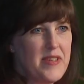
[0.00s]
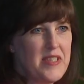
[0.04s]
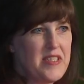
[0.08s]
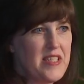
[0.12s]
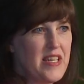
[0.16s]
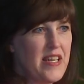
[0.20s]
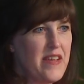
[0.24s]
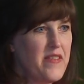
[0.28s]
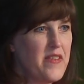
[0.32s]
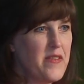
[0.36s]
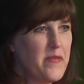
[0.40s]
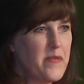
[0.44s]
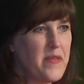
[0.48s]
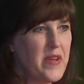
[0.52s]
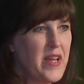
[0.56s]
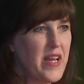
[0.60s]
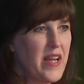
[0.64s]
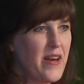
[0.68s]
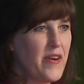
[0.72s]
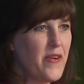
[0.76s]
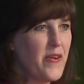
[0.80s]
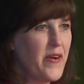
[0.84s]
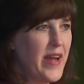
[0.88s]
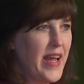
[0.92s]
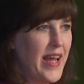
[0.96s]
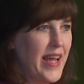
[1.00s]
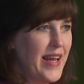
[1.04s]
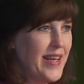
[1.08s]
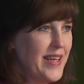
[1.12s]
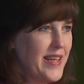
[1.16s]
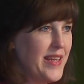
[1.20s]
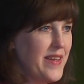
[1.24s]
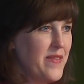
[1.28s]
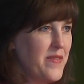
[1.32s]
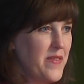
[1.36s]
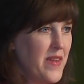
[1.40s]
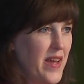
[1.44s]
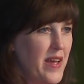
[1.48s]
most of them get
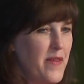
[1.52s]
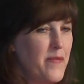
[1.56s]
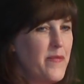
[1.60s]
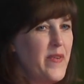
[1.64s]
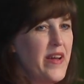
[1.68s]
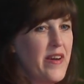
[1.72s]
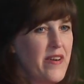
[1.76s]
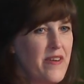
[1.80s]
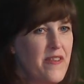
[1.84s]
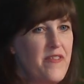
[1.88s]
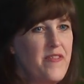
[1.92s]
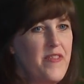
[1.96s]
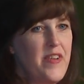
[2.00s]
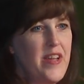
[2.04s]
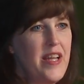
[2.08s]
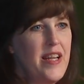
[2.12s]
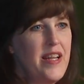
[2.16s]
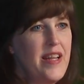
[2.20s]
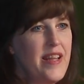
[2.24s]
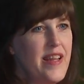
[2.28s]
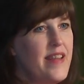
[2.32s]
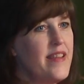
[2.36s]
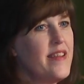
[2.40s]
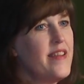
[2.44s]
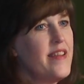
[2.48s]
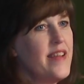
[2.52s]
grain and, and better feed